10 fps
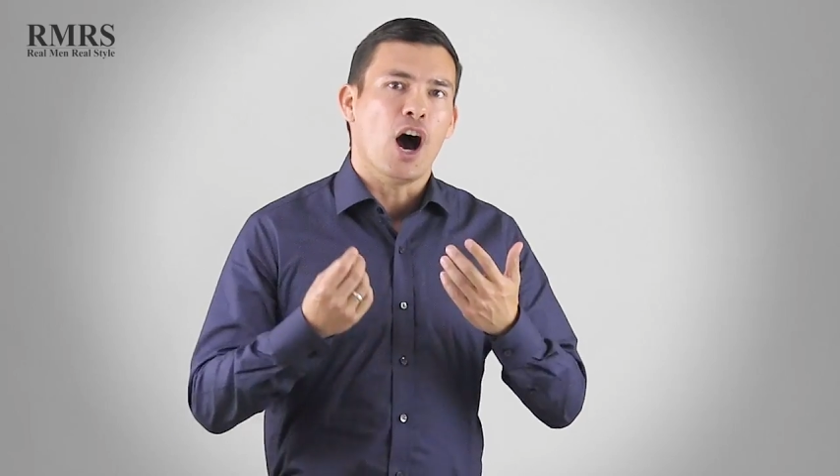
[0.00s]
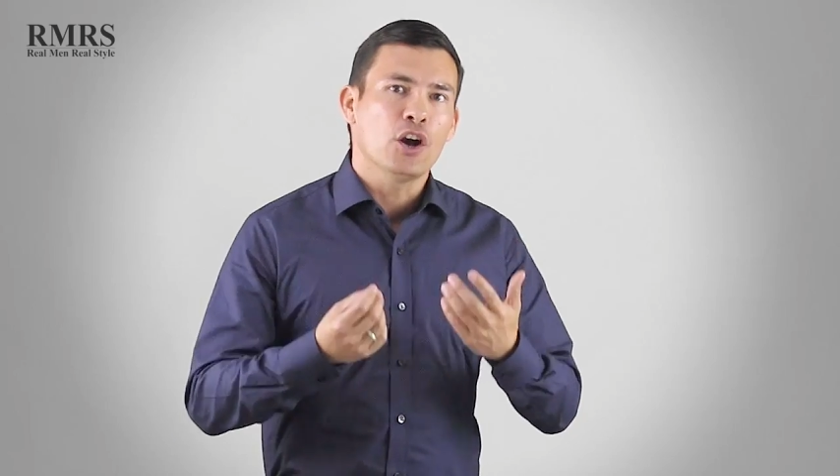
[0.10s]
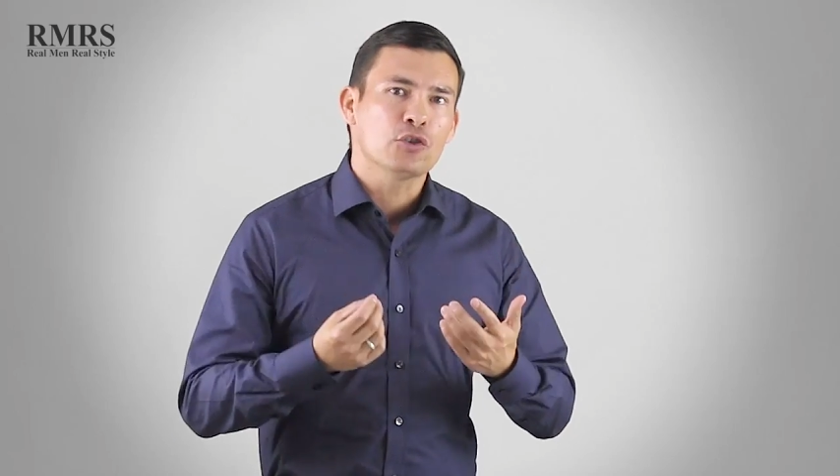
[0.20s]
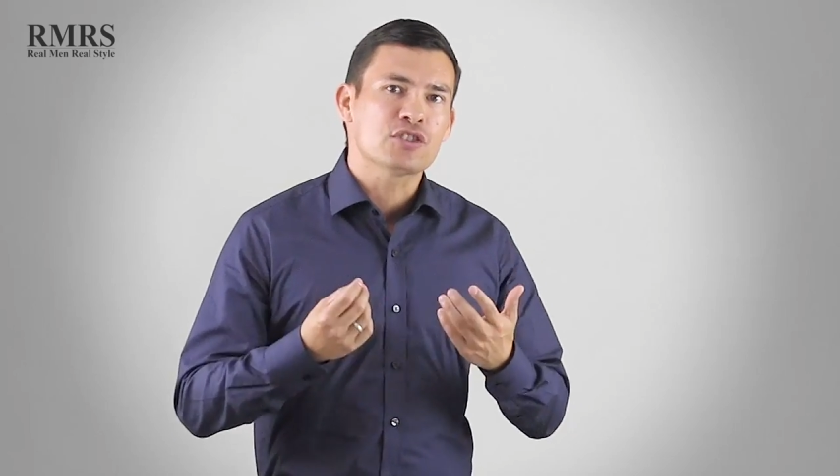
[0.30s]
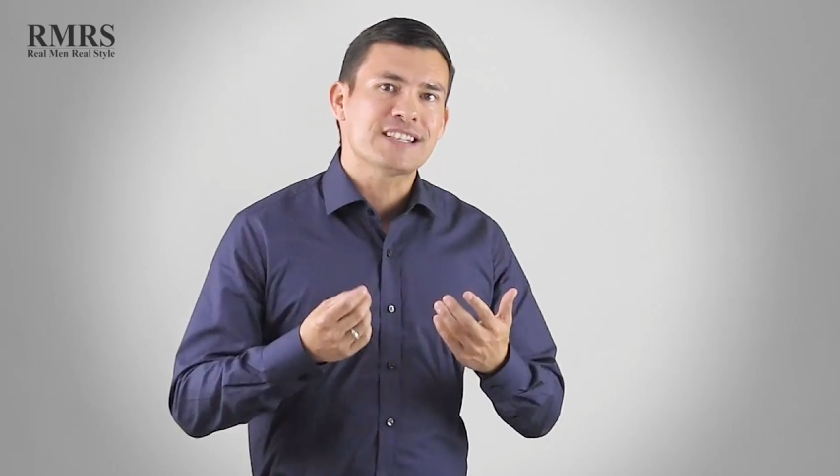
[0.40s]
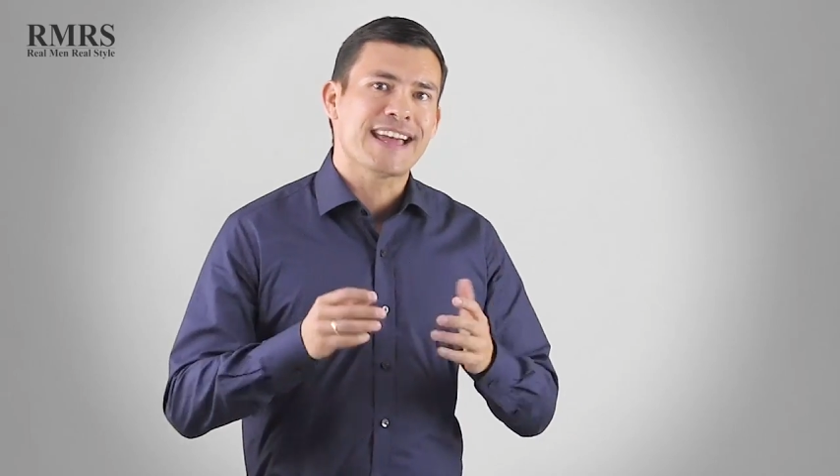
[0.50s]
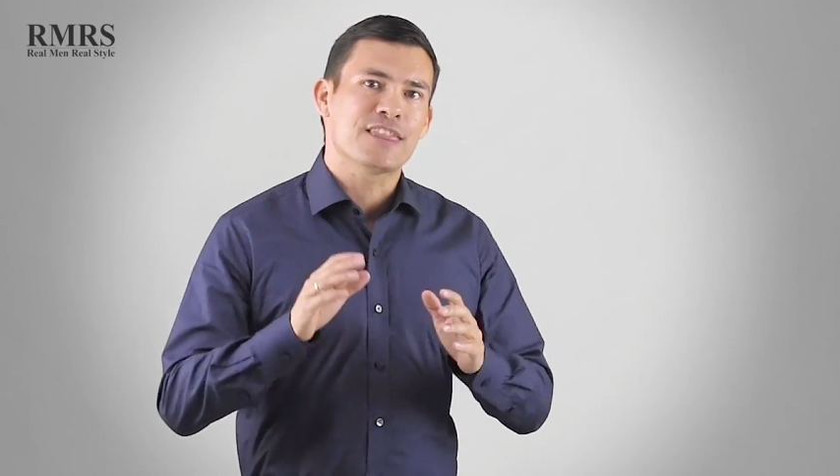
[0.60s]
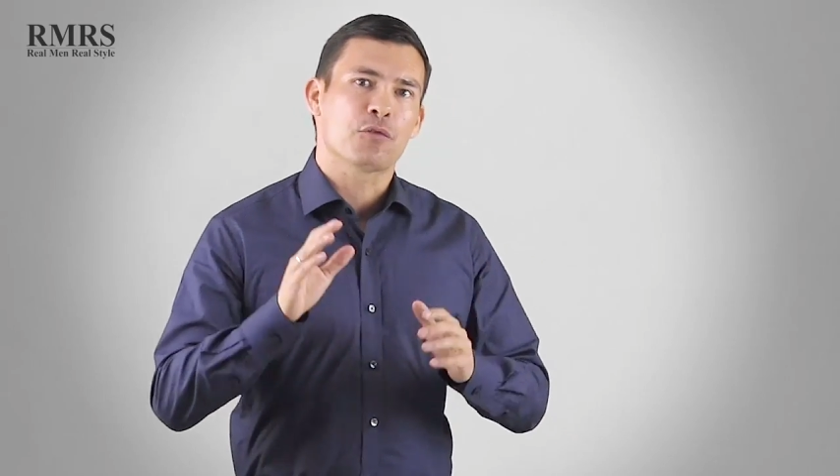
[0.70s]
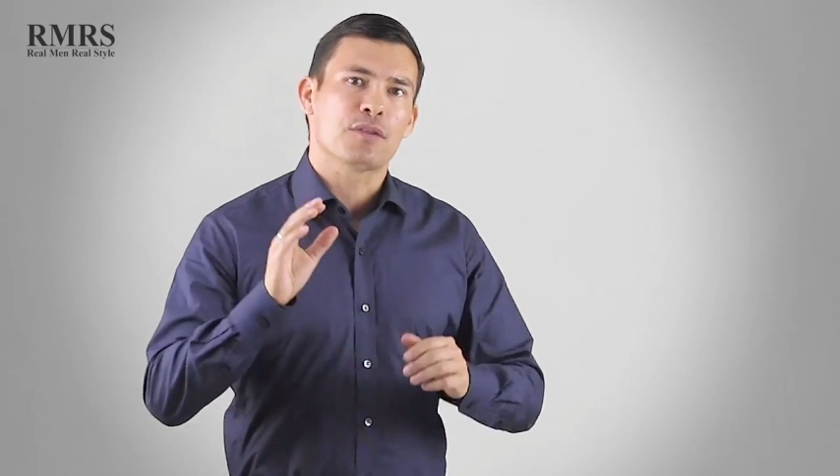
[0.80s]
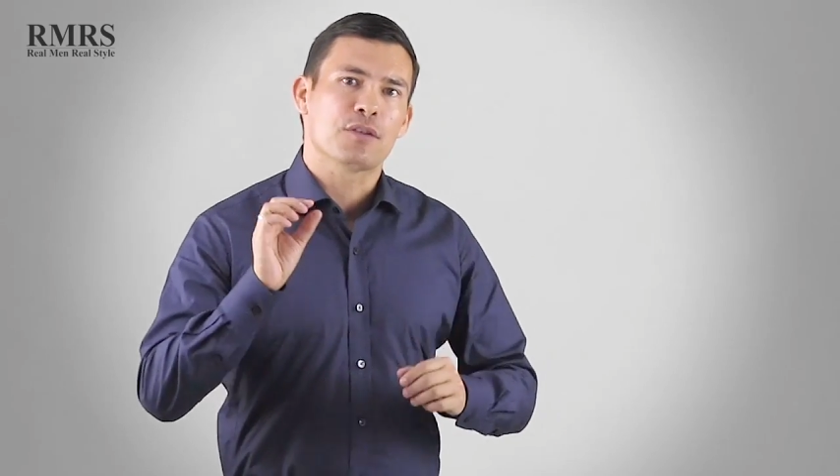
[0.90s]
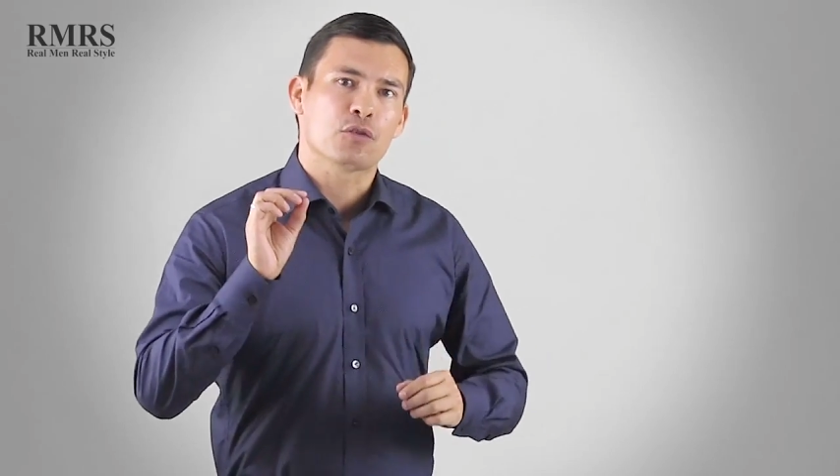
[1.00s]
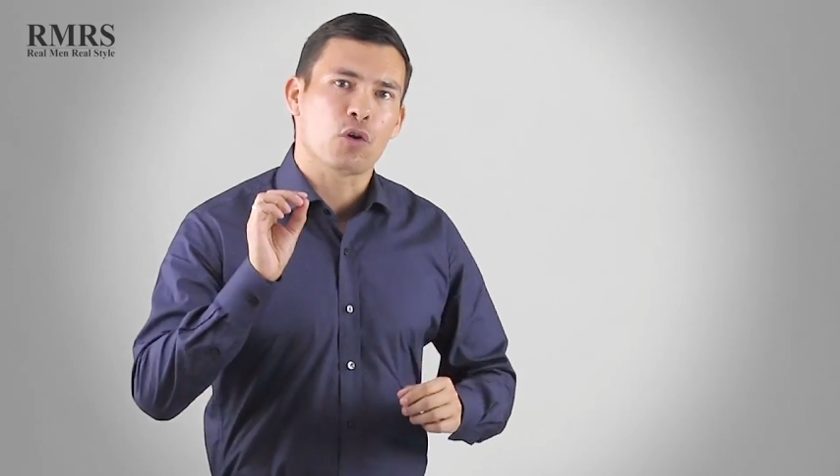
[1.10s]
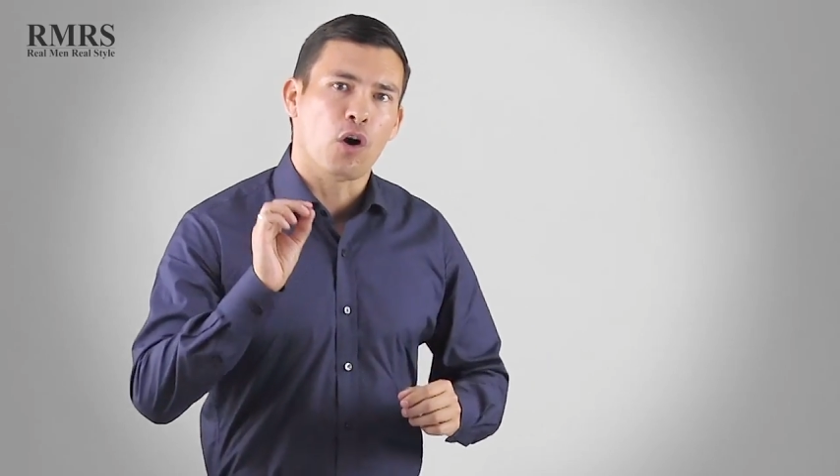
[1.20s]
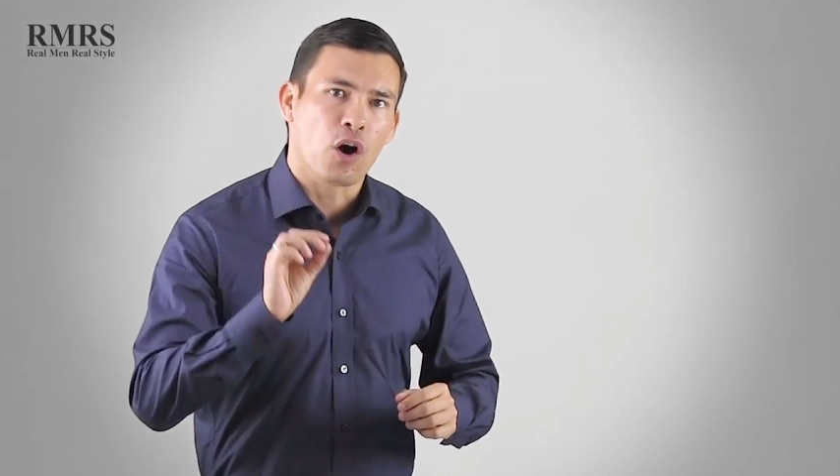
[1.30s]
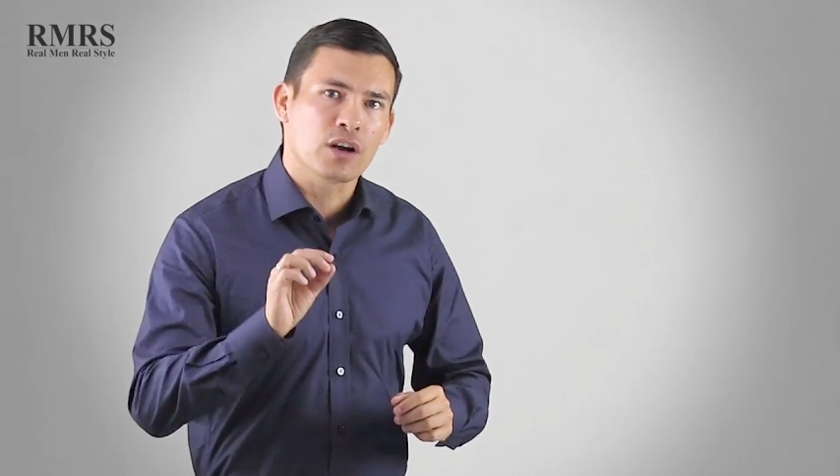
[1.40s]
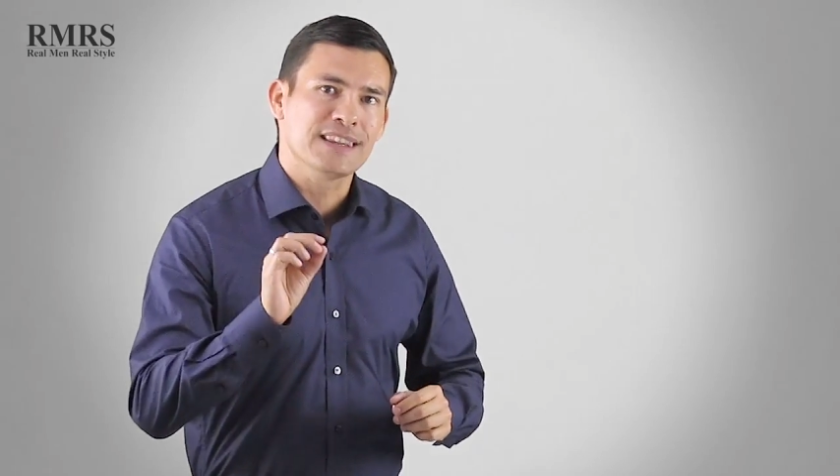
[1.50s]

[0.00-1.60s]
Understand though, there are